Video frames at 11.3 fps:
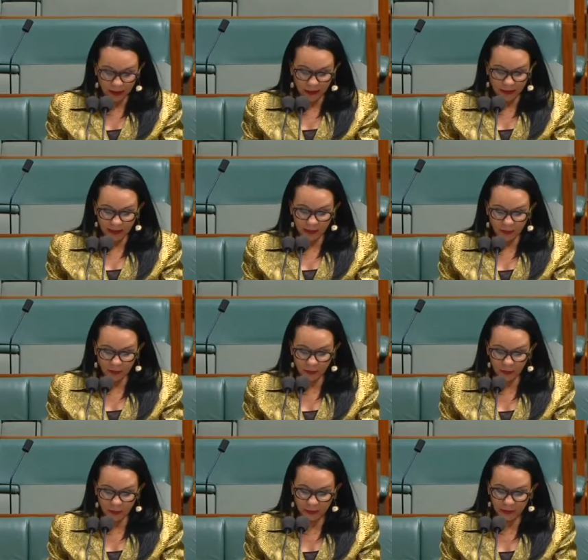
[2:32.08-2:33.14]
that all
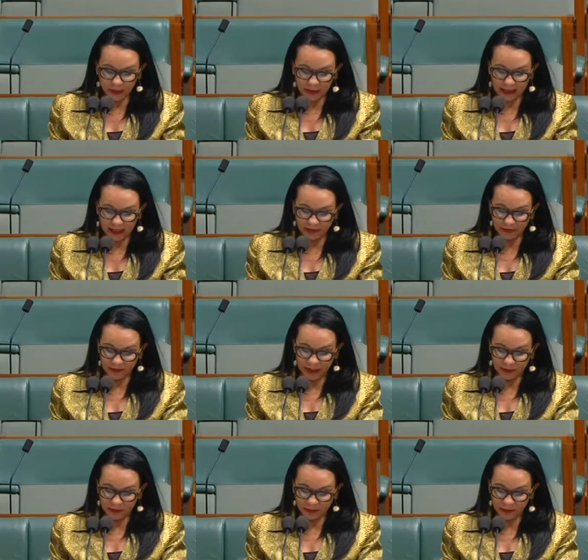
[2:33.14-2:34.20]
the words after
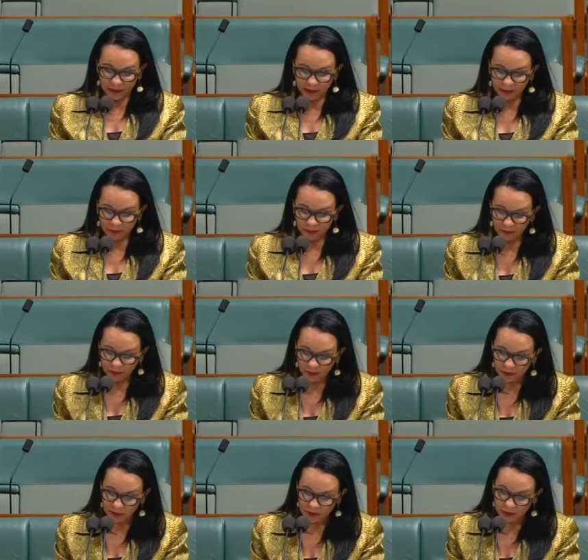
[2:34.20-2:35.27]
that be omitted with a view
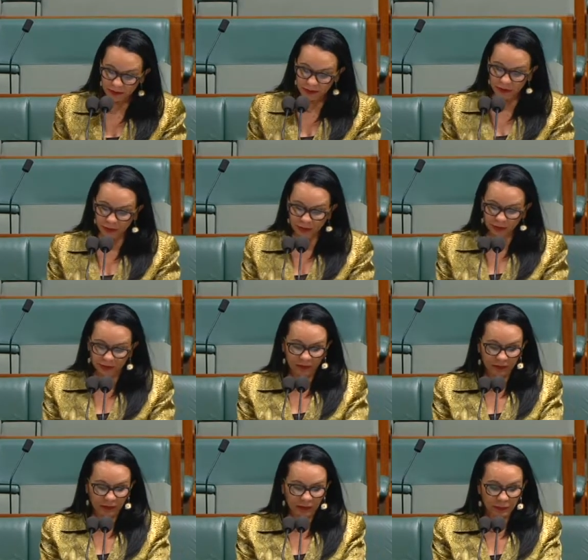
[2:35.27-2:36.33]
to substituting the
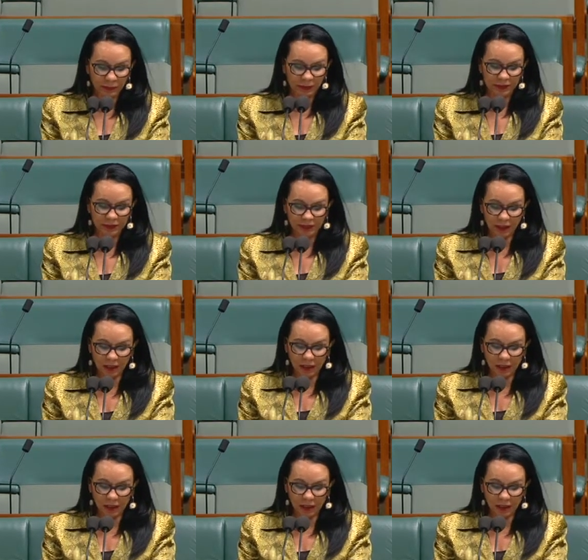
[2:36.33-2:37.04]
following words.